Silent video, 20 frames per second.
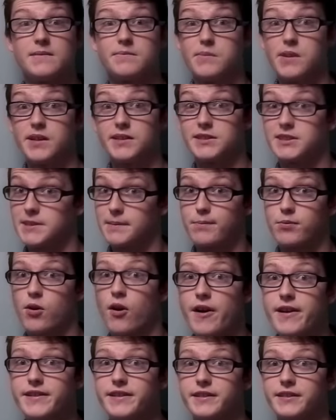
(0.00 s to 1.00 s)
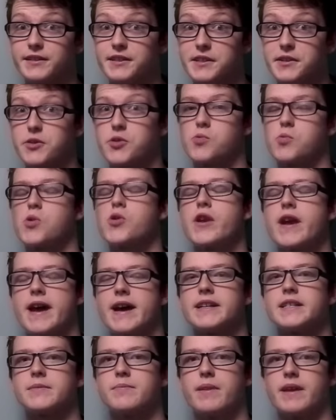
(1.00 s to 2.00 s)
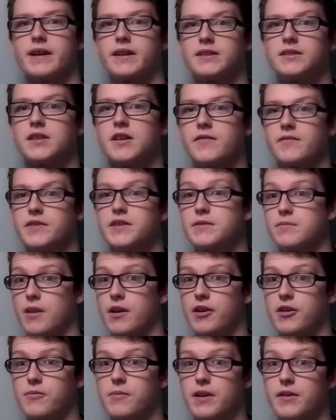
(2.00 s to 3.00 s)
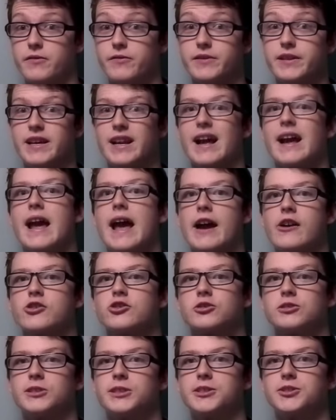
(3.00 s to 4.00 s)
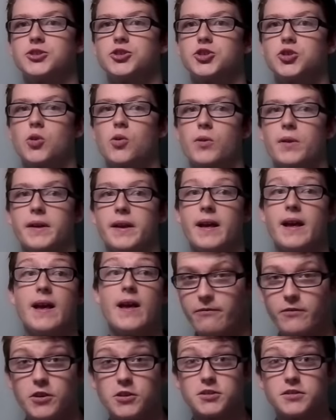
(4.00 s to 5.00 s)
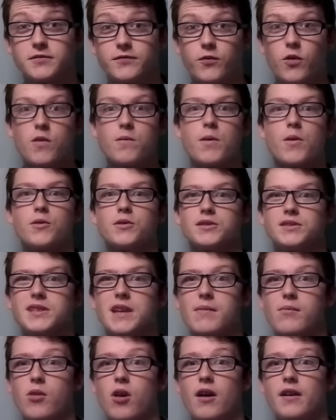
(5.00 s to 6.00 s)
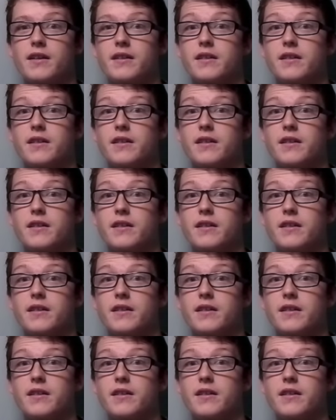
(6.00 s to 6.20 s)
but surprisingly, there were aspects of this mockumentary that I actually enjoyed. First and foremost, they brought